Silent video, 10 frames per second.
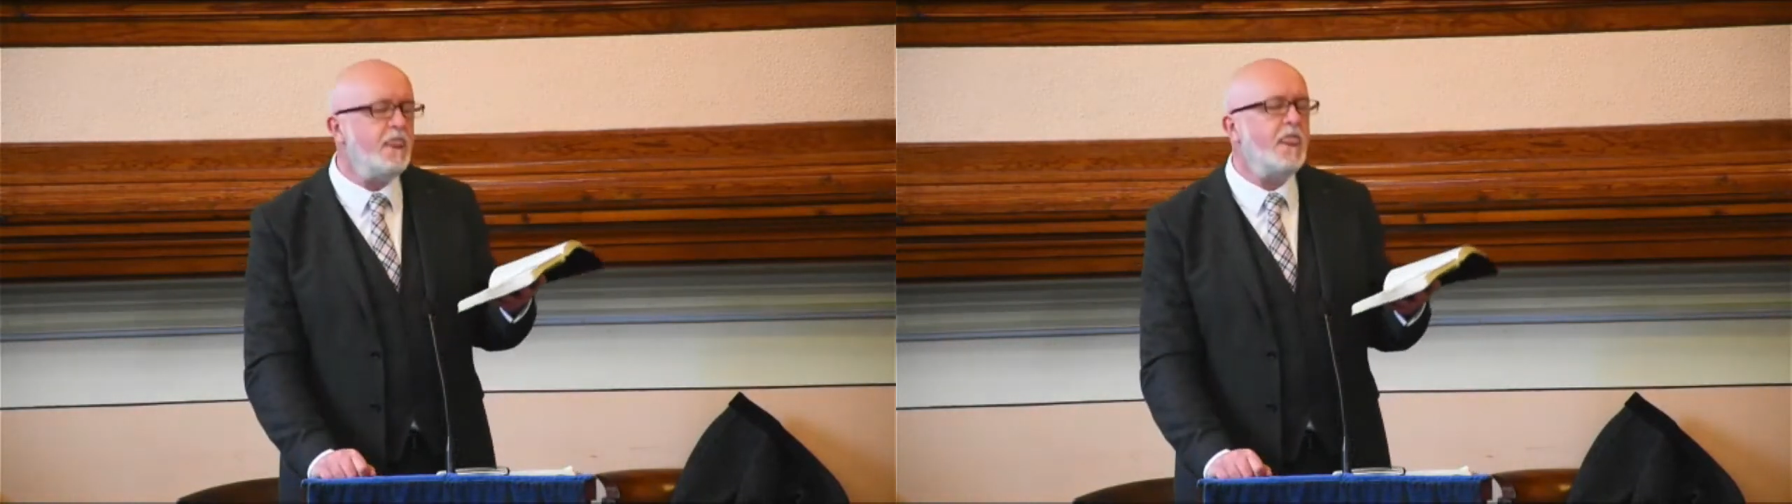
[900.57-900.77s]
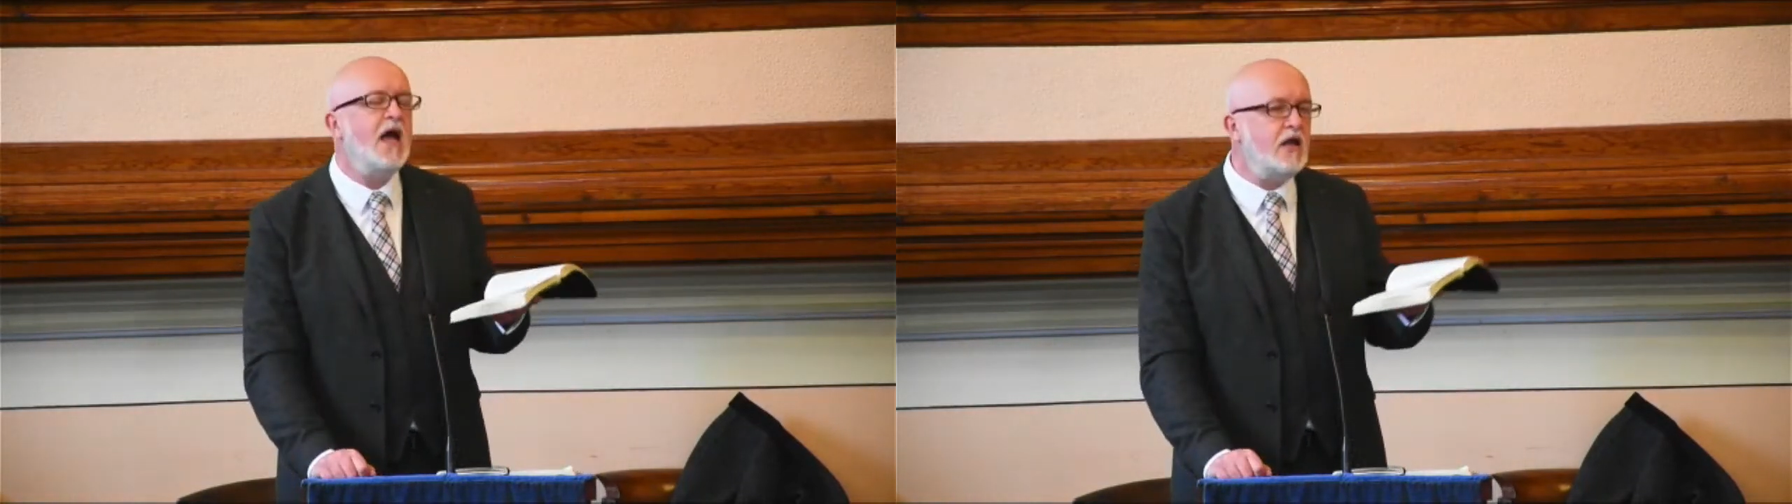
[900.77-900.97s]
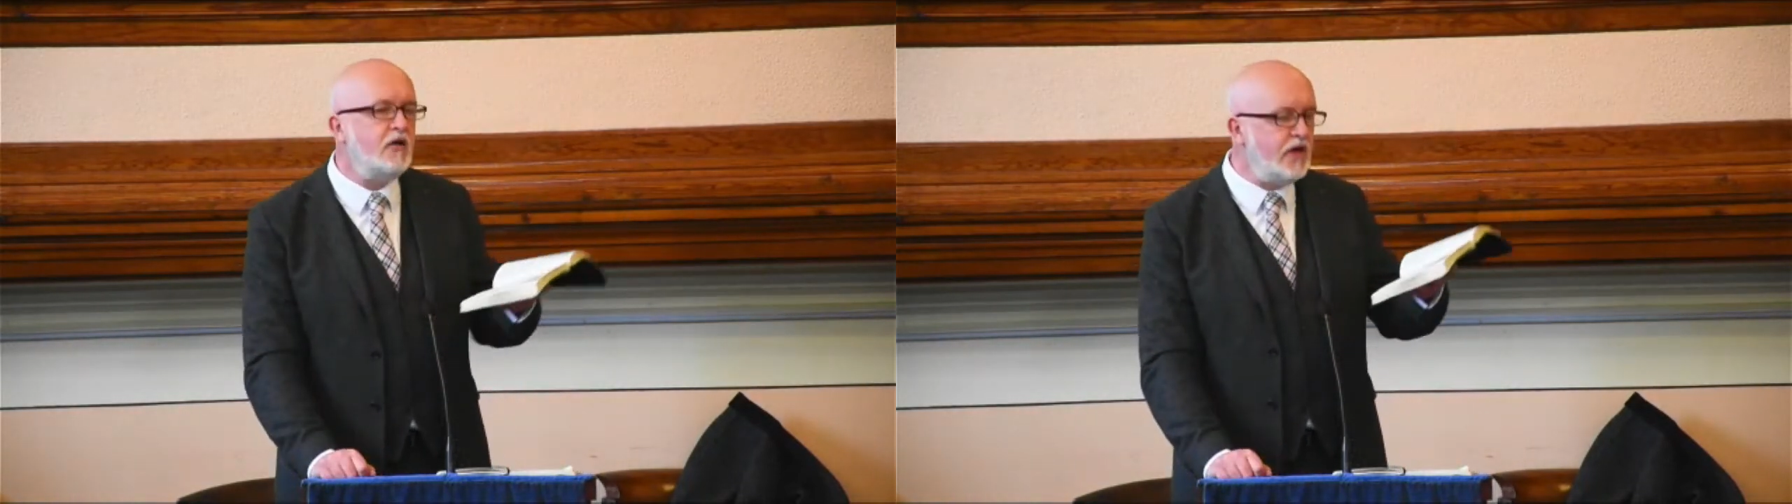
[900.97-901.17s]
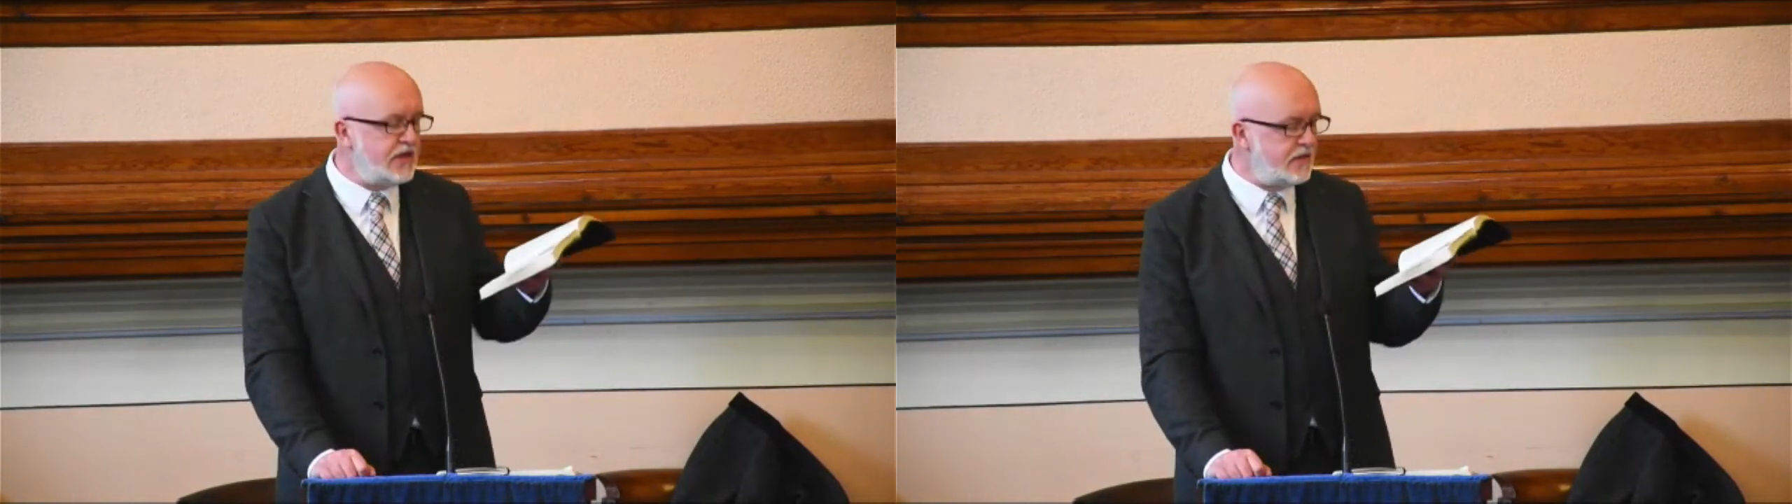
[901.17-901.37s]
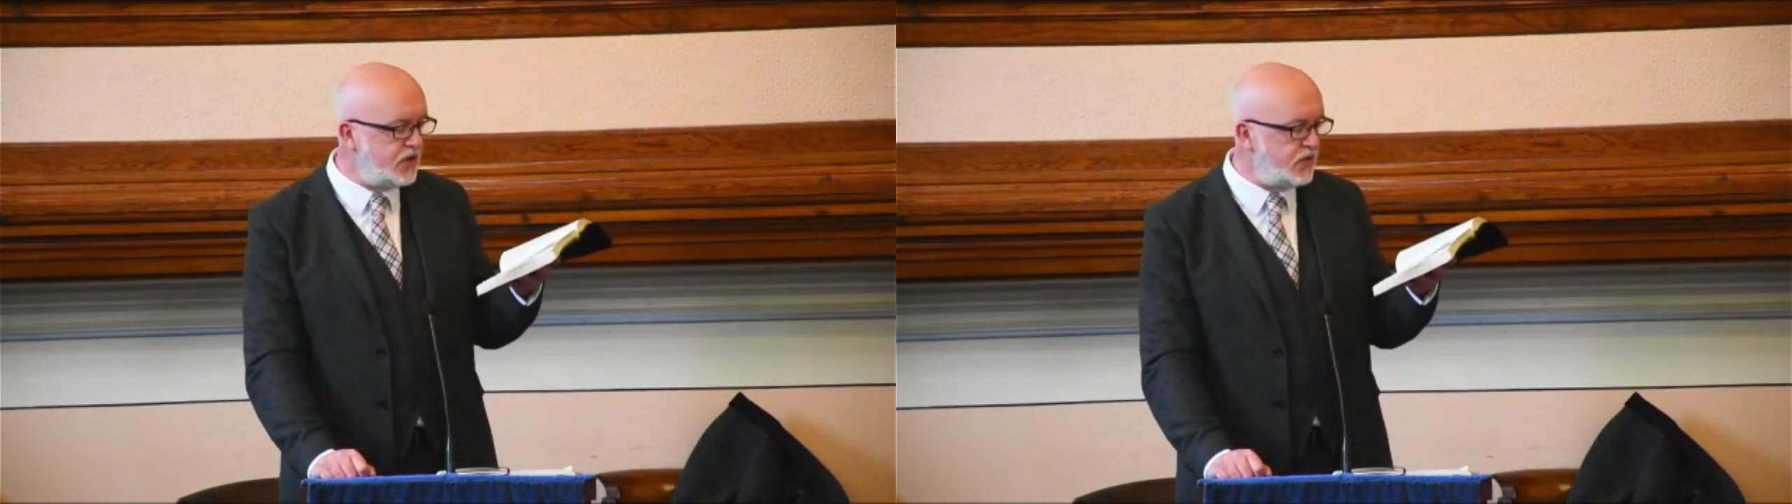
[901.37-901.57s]
And I'll read them
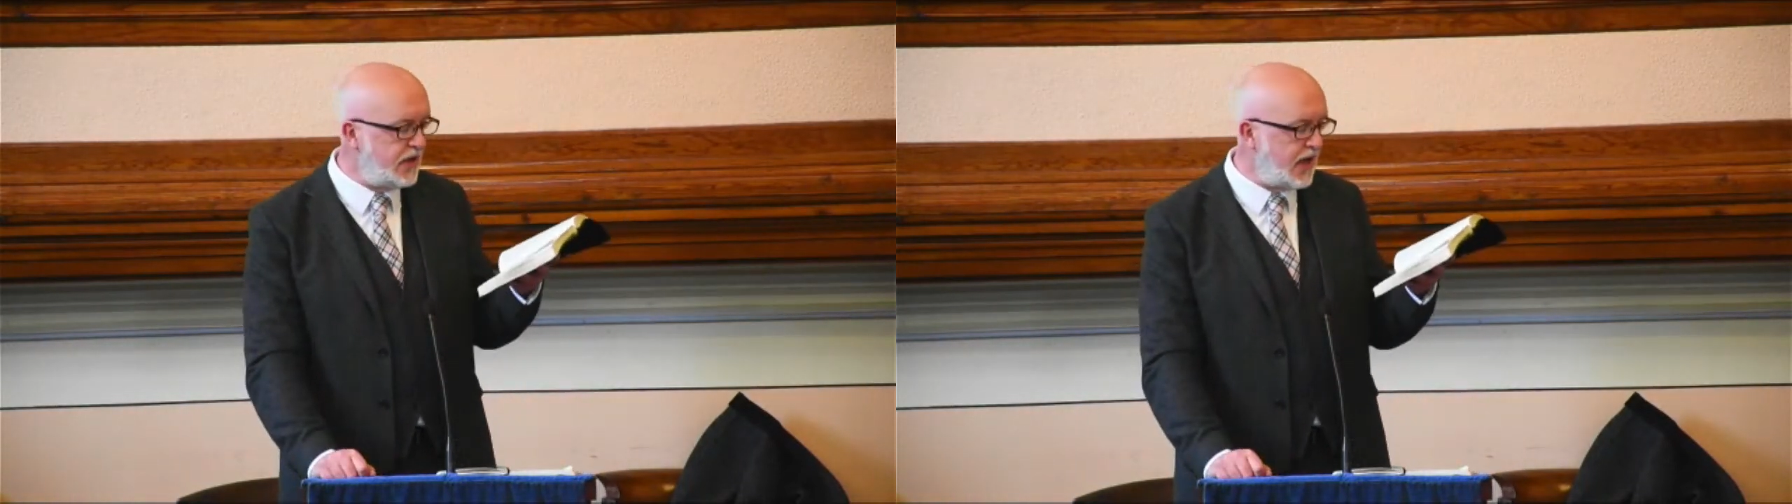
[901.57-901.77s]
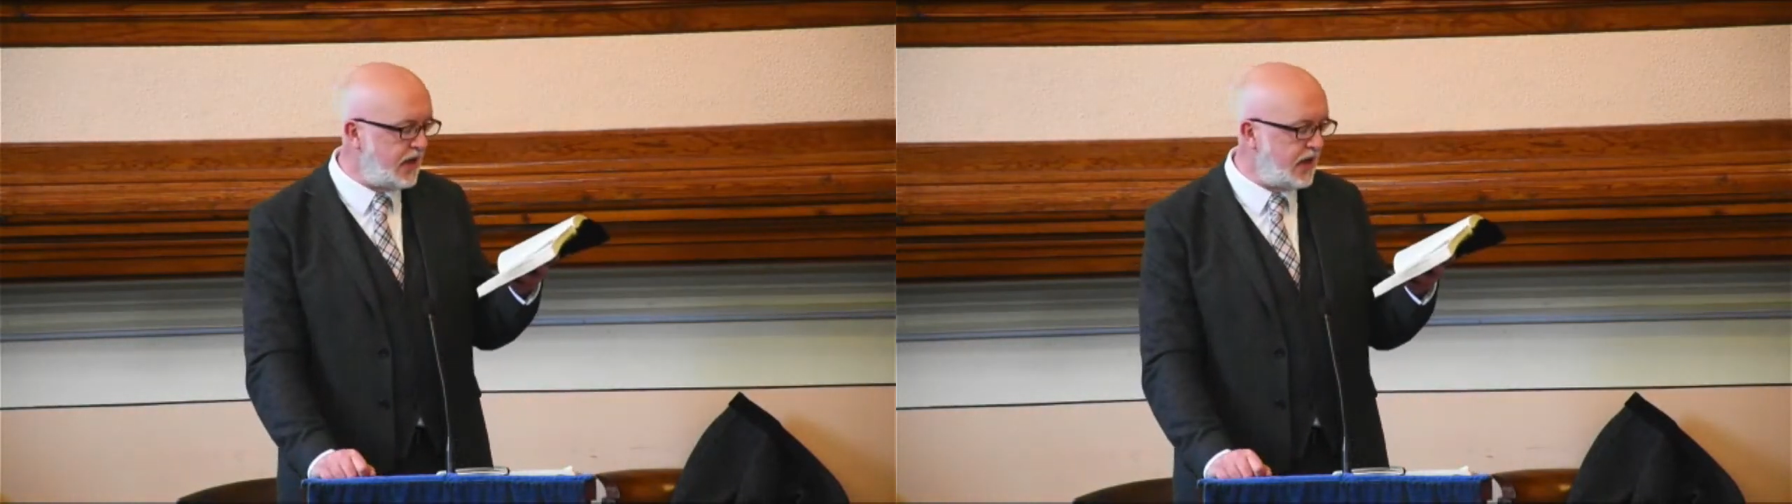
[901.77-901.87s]
to you again.